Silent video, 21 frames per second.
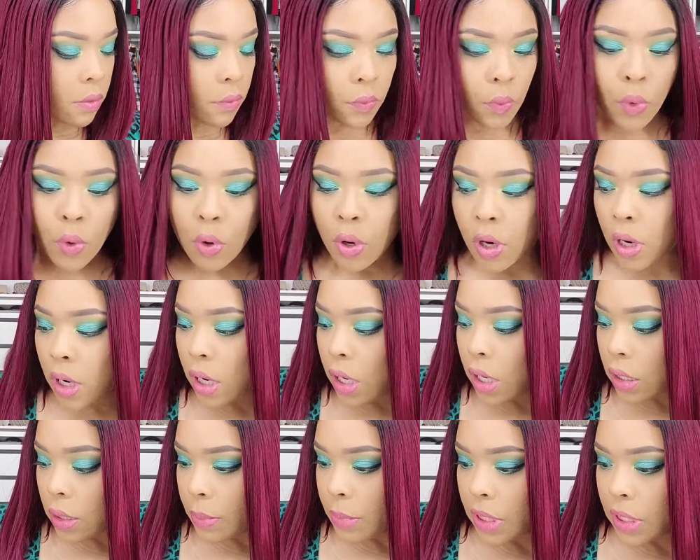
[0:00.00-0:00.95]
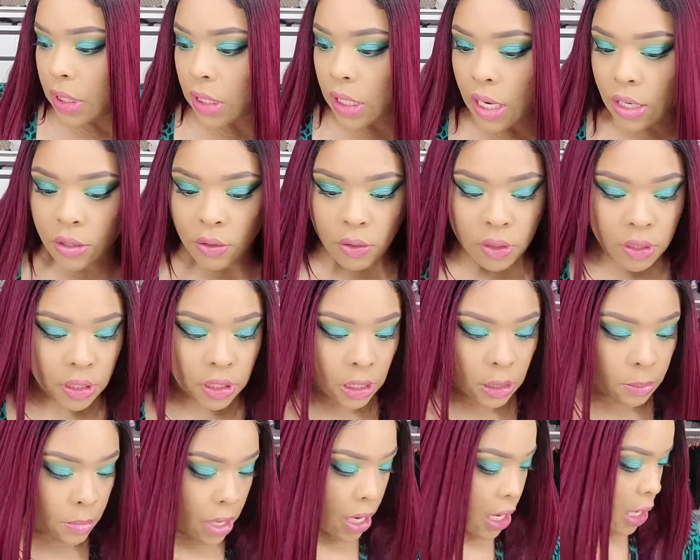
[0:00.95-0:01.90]
For, let me see, I don't
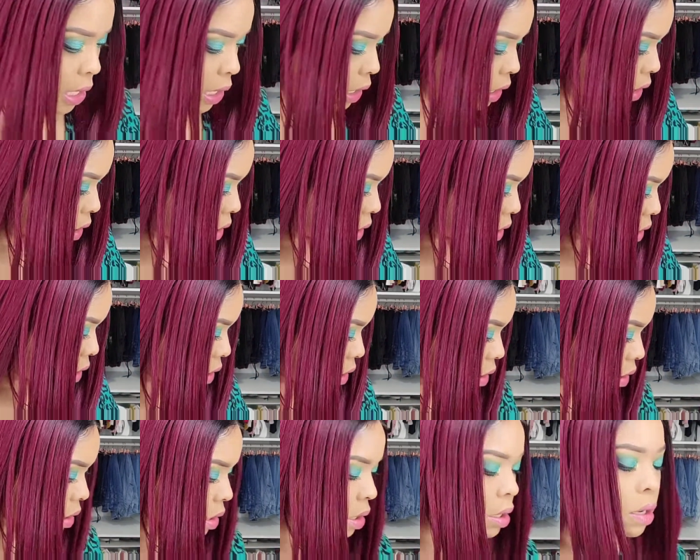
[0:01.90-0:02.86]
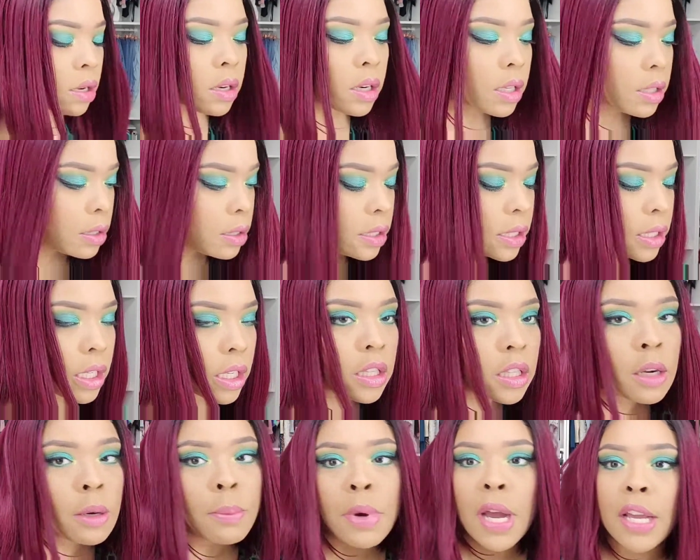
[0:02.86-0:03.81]
see my
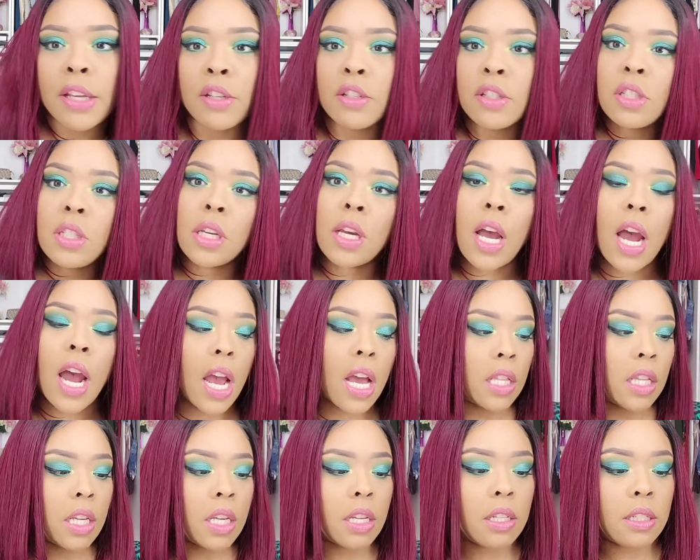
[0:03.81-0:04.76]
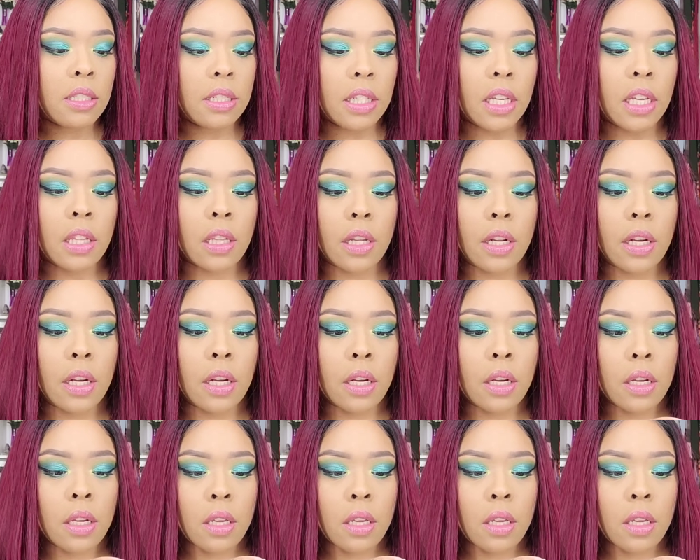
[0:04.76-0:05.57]
concealer, but I used the Kylie concealer.